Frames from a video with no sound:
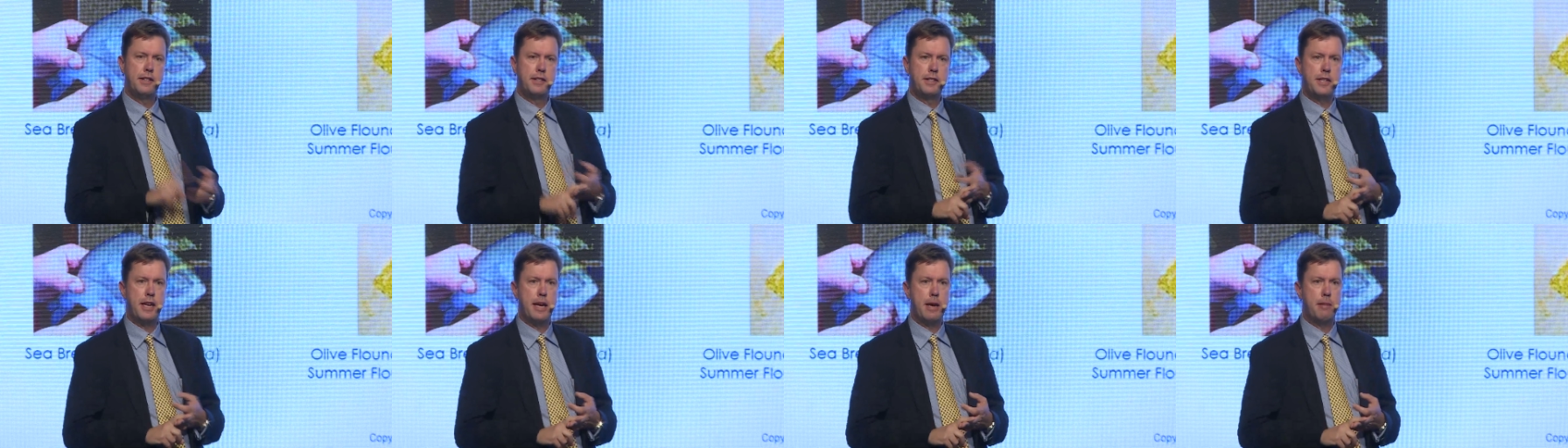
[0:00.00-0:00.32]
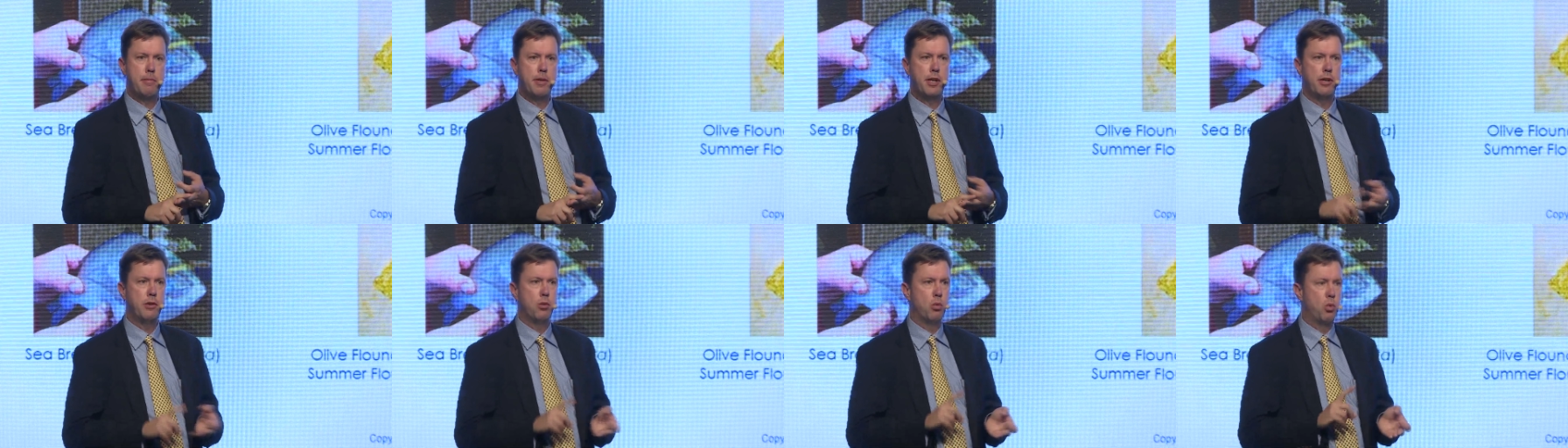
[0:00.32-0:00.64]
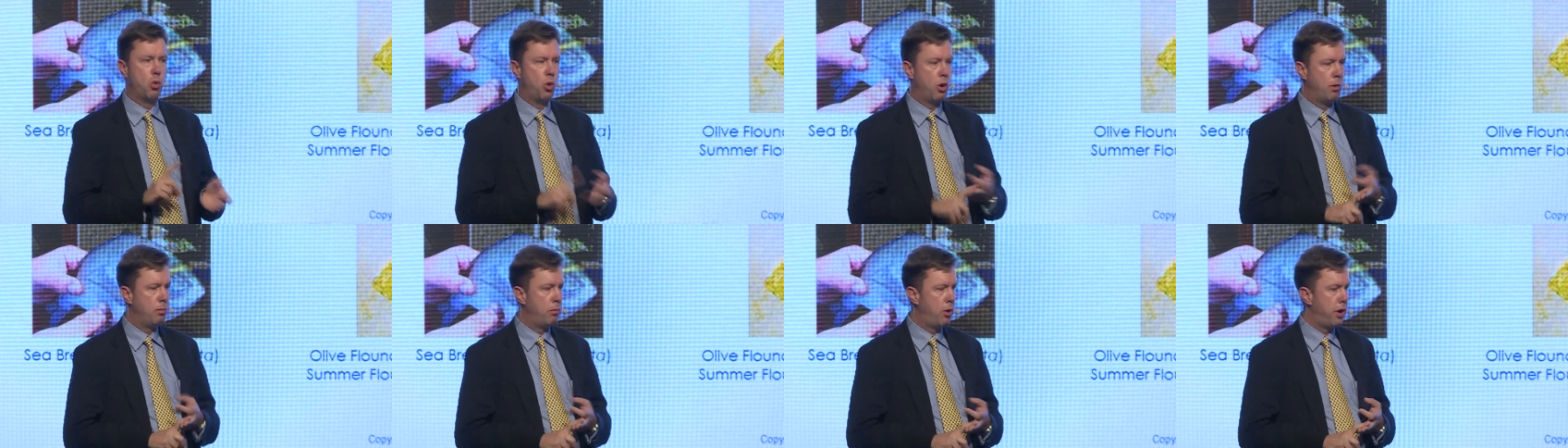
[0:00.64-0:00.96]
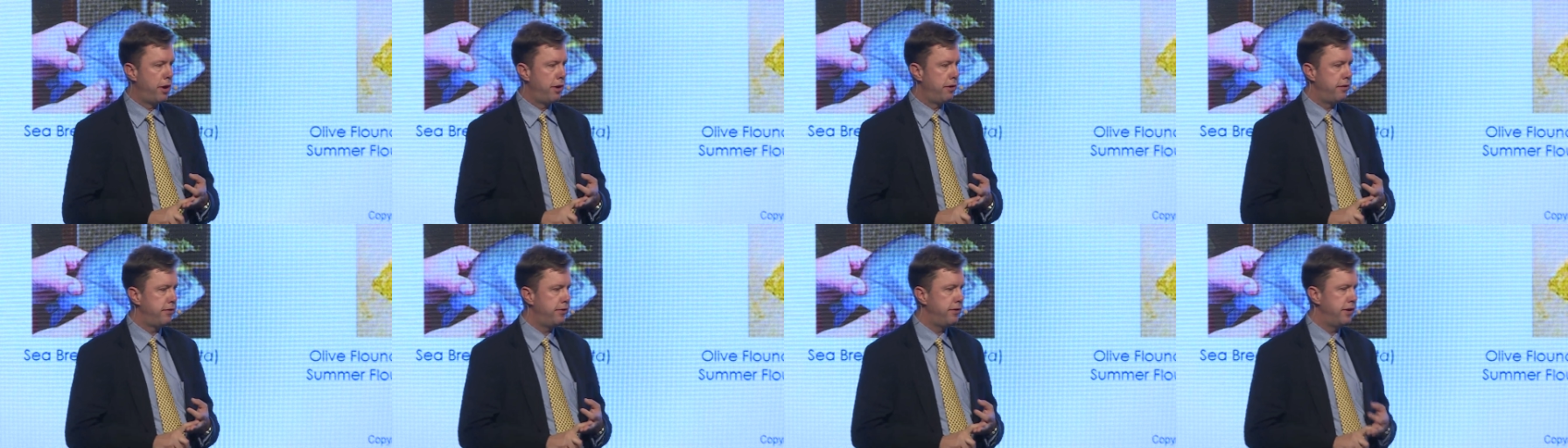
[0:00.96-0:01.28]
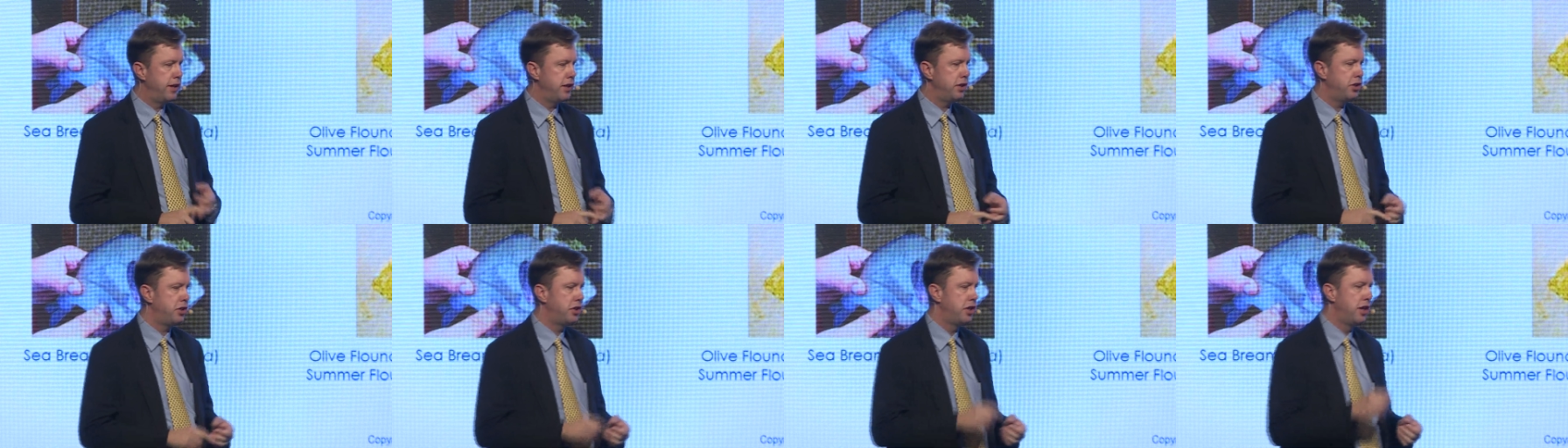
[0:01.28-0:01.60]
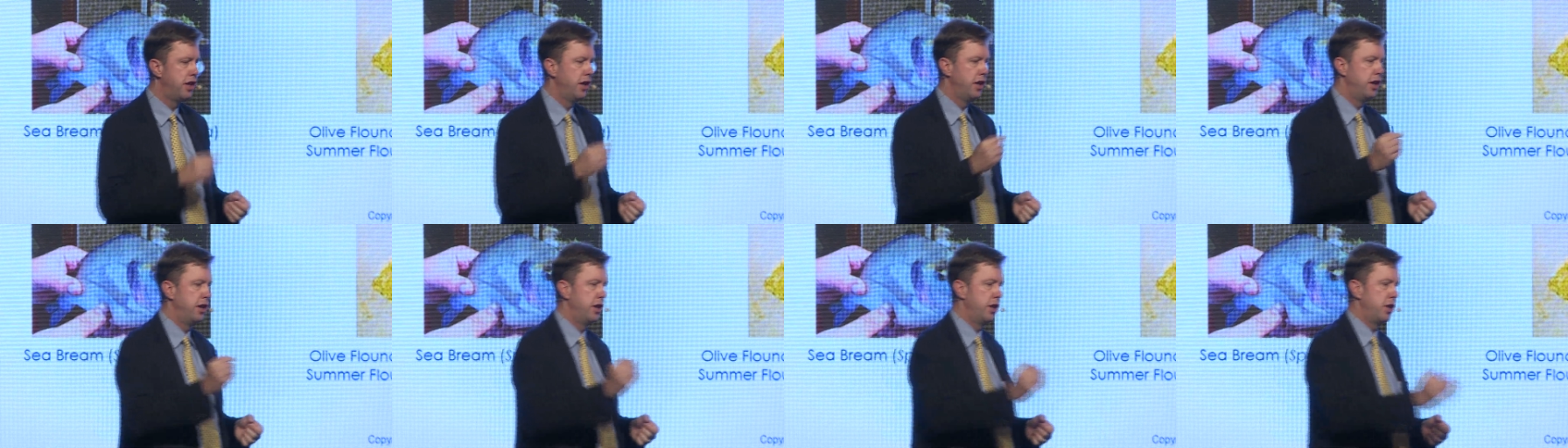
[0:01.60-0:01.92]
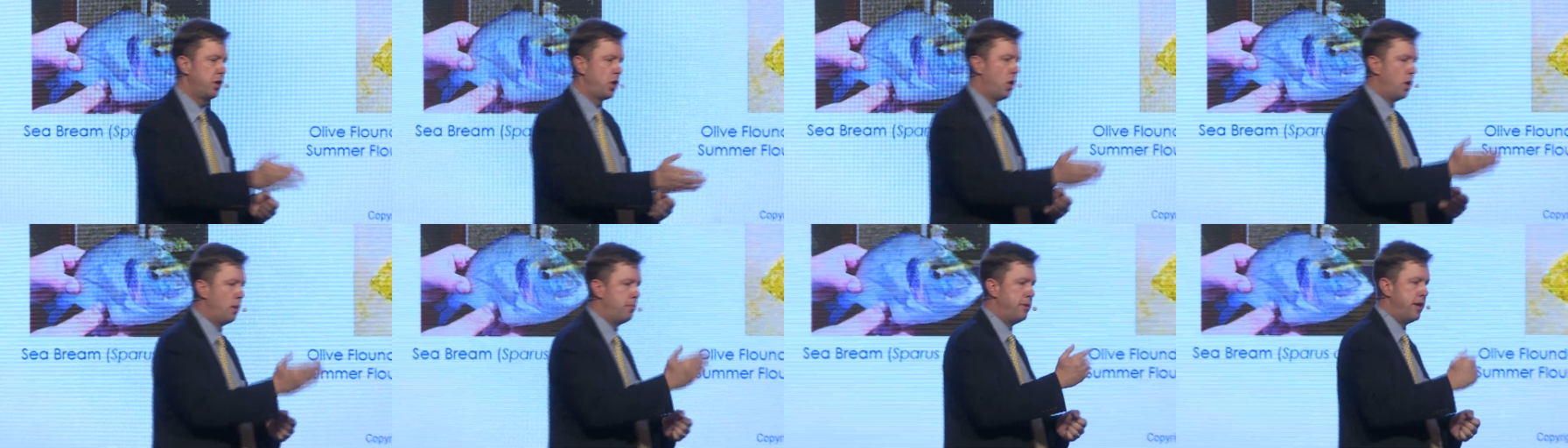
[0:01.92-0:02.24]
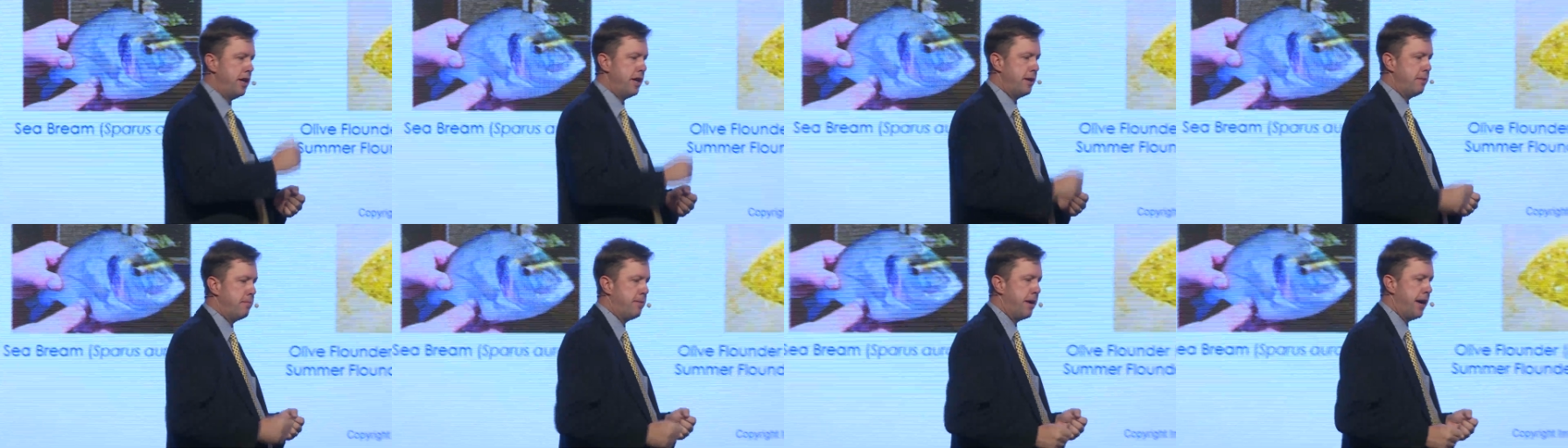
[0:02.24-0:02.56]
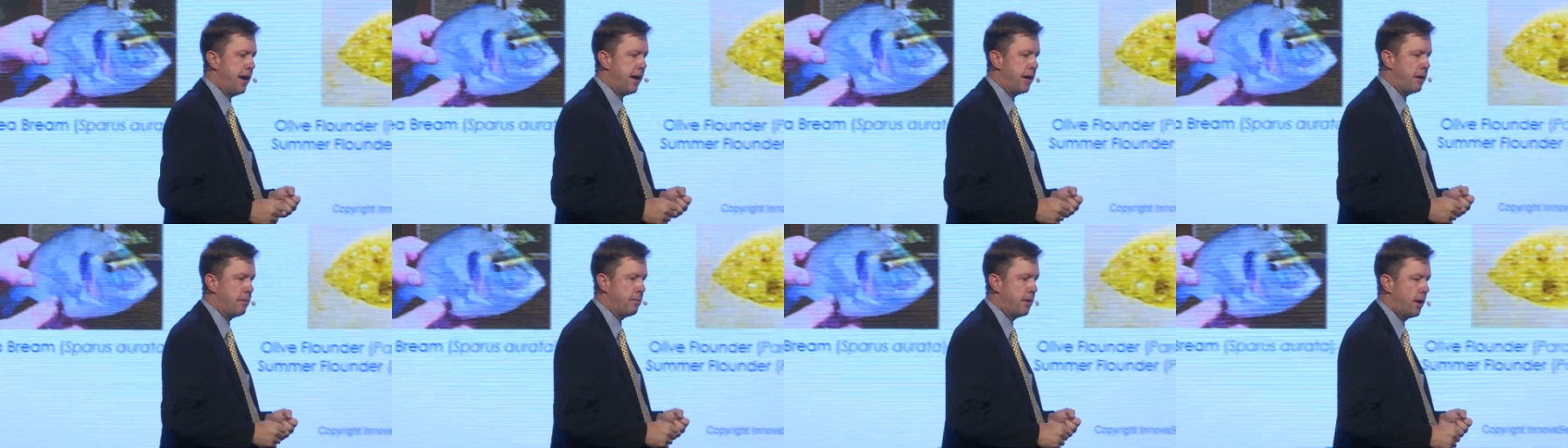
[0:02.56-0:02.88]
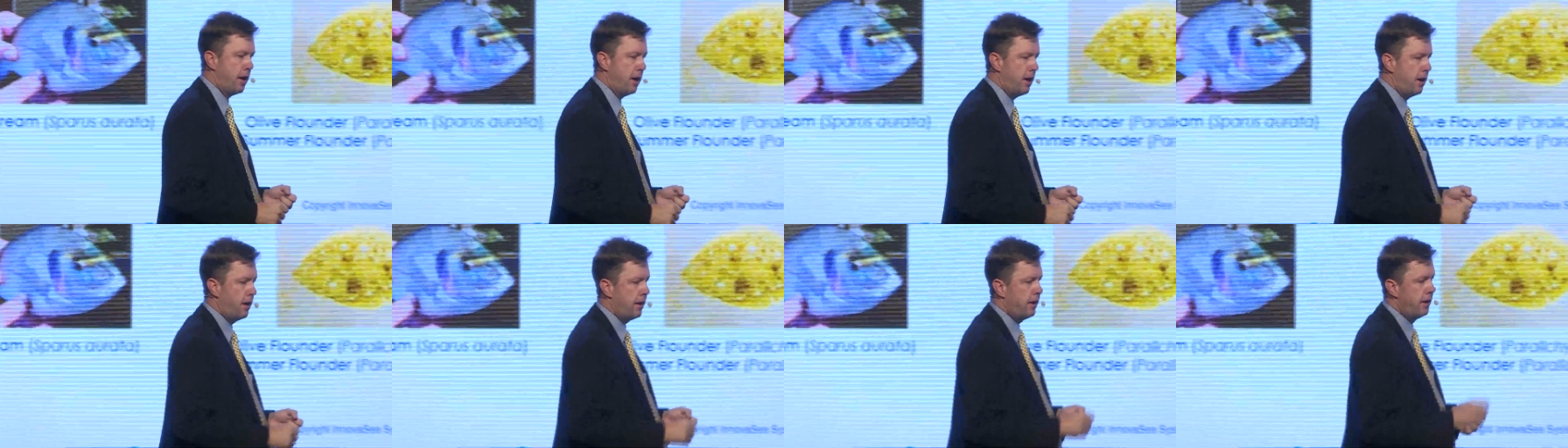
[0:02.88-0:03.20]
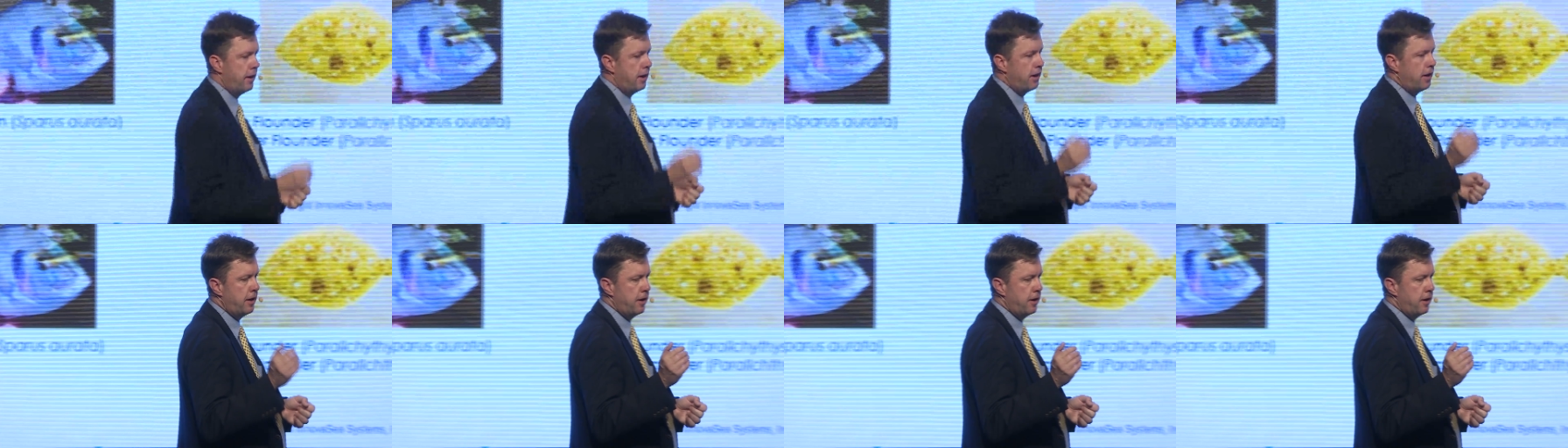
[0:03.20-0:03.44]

salmon, warm water fish, cobia in Panama,